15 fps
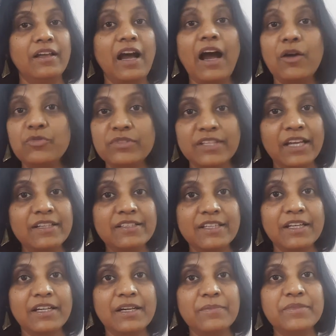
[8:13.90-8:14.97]
outside
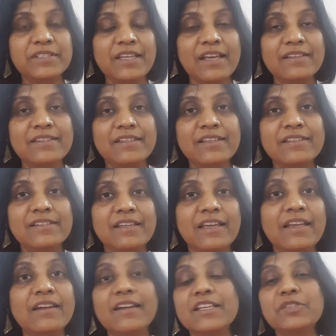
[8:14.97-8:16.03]
circumstances,
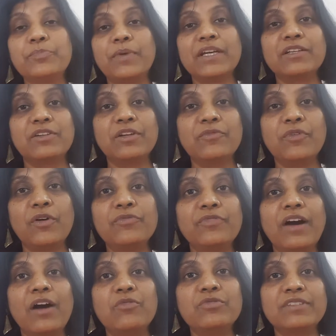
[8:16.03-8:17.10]
irrespective of
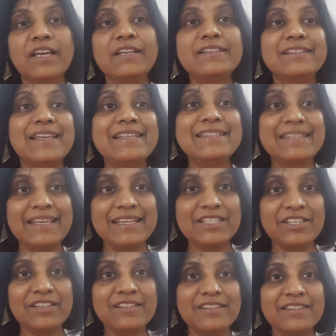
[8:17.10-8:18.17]
outside
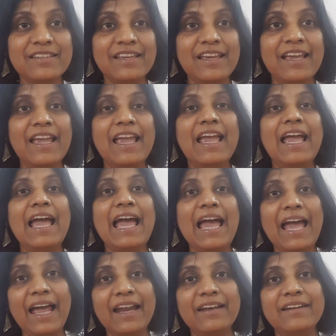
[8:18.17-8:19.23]
sensations,
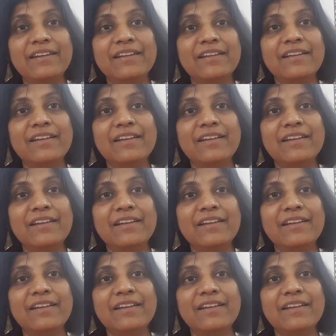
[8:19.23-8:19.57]
and